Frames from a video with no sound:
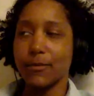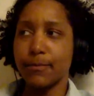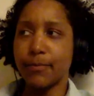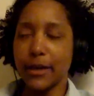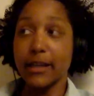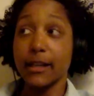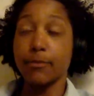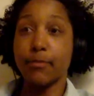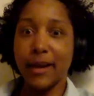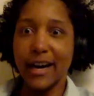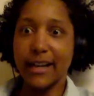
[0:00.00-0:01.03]
a
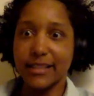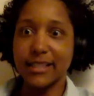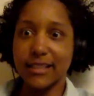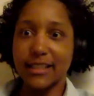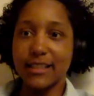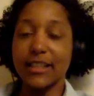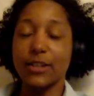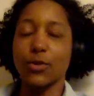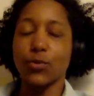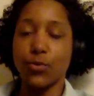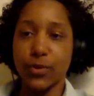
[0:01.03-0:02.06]
pot, like
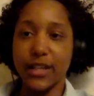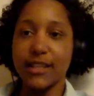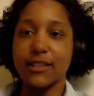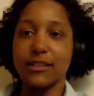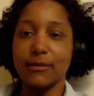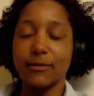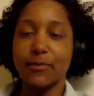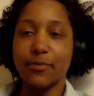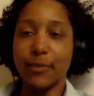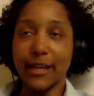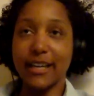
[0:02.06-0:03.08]
a real
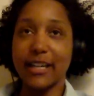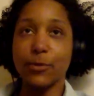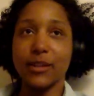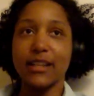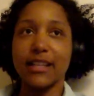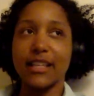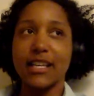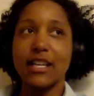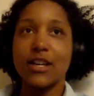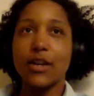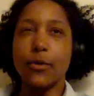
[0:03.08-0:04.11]
pot with like
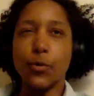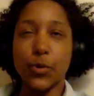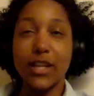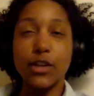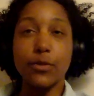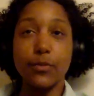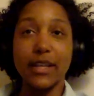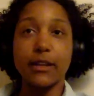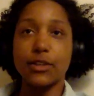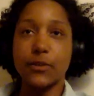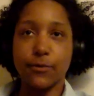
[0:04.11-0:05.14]
real
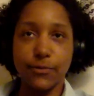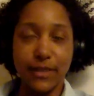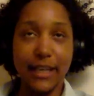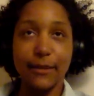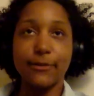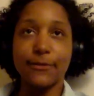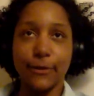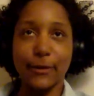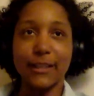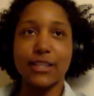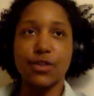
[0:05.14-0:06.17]
like knife,
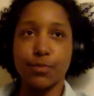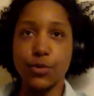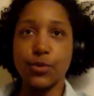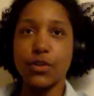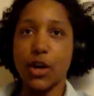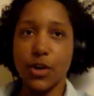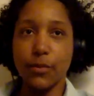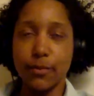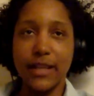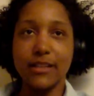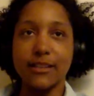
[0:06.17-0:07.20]
fork, spoon, all
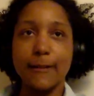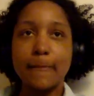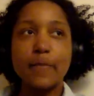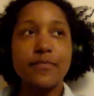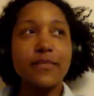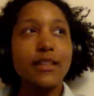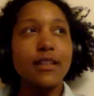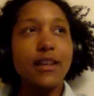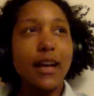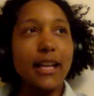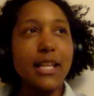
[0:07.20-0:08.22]
metal.
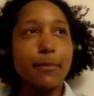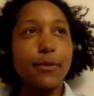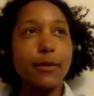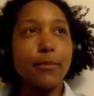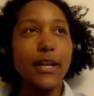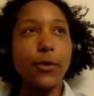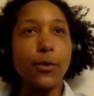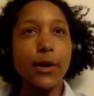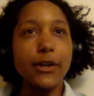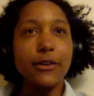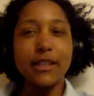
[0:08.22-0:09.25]
I like put my
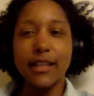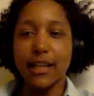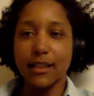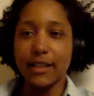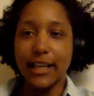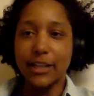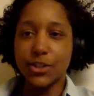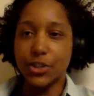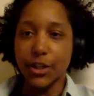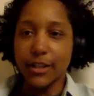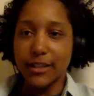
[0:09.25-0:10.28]
oil in like glass
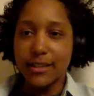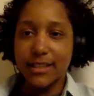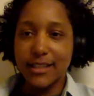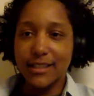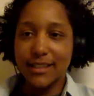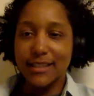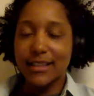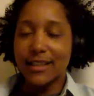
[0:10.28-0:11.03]
jars.